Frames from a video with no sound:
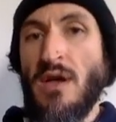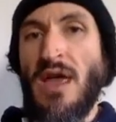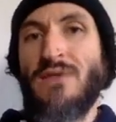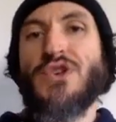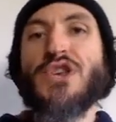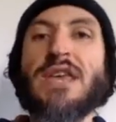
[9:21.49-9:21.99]

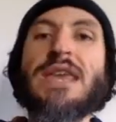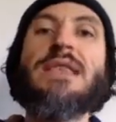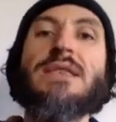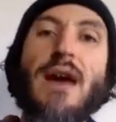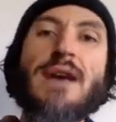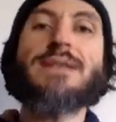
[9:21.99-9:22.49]
if she
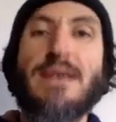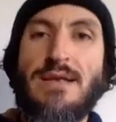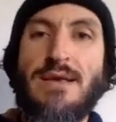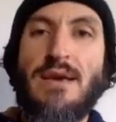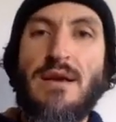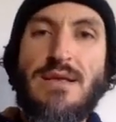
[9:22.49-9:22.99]

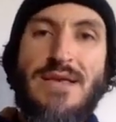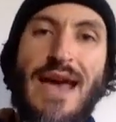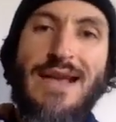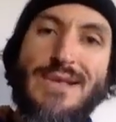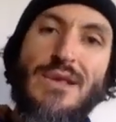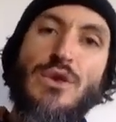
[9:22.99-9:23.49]
doesn't
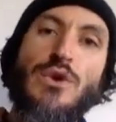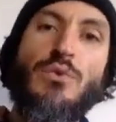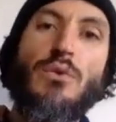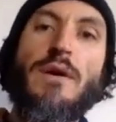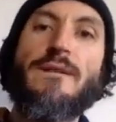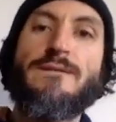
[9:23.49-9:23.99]
text
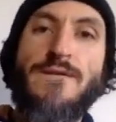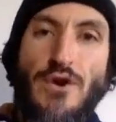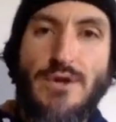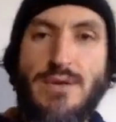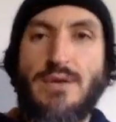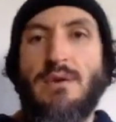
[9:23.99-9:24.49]
you
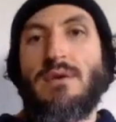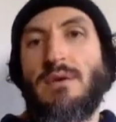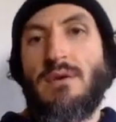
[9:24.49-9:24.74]
first,